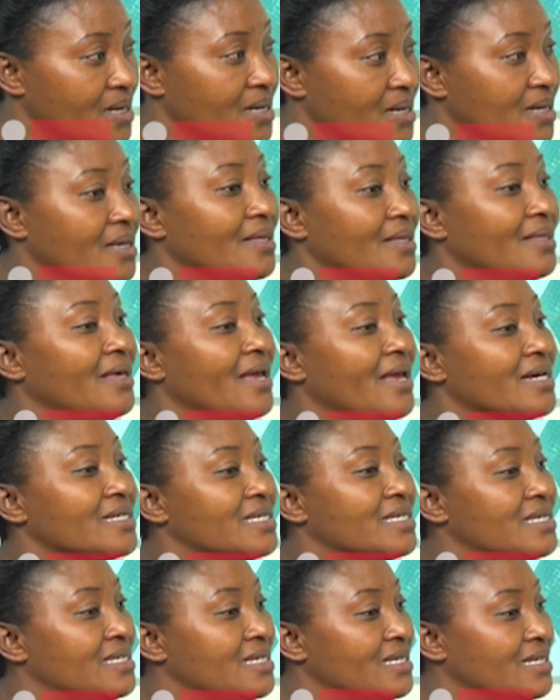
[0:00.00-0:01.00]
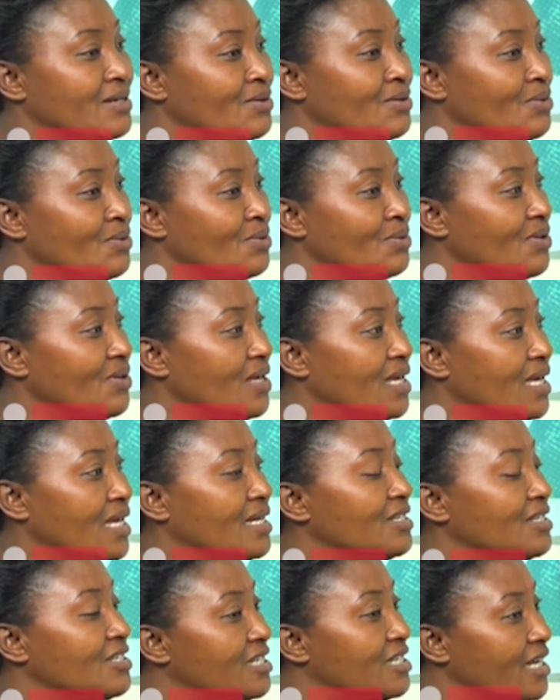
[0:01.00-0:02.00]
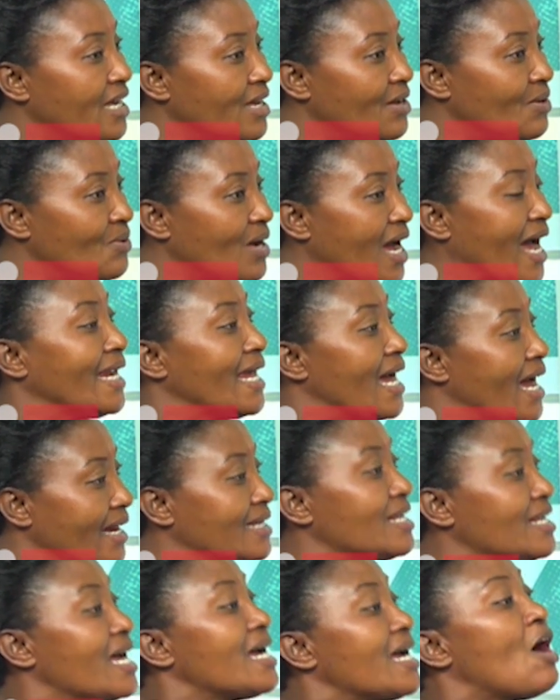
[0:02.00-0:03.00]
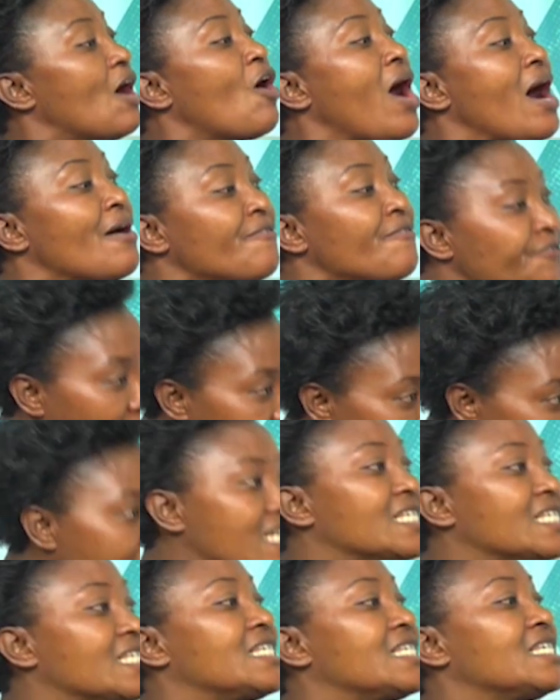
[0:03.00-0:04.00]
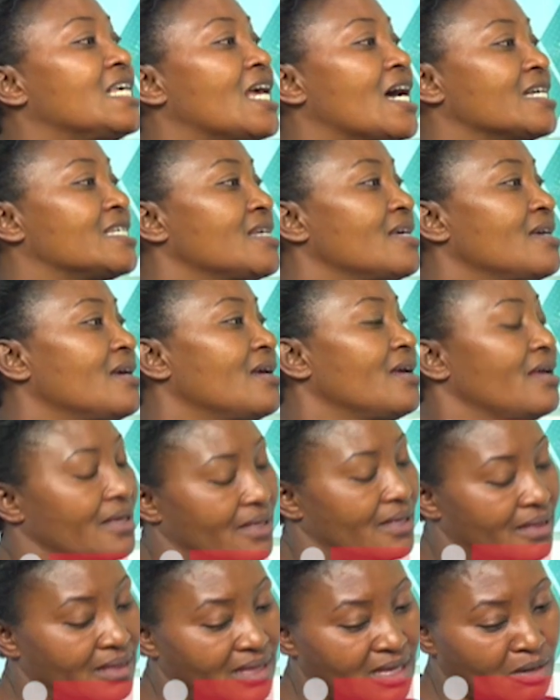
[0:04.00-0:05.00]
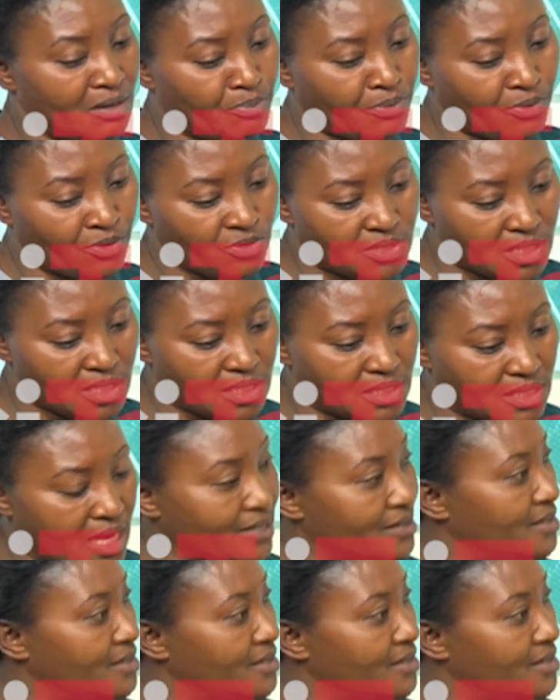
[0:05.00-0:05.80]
They are still in jail and had, after 6 years, the process has